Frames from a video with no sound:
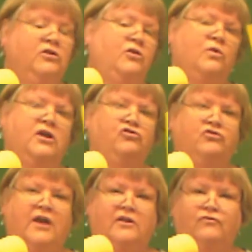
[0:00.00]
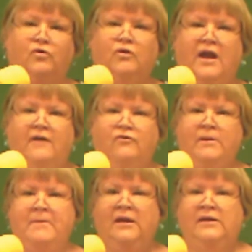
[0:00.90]
You'll get your test folder every
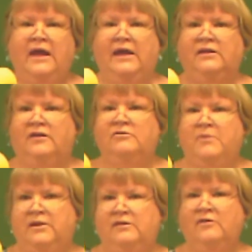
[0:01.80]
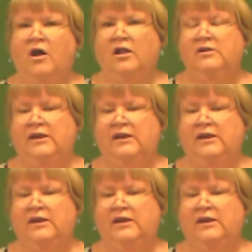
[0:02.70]
Monday. Unless Monday's a holiday, you'll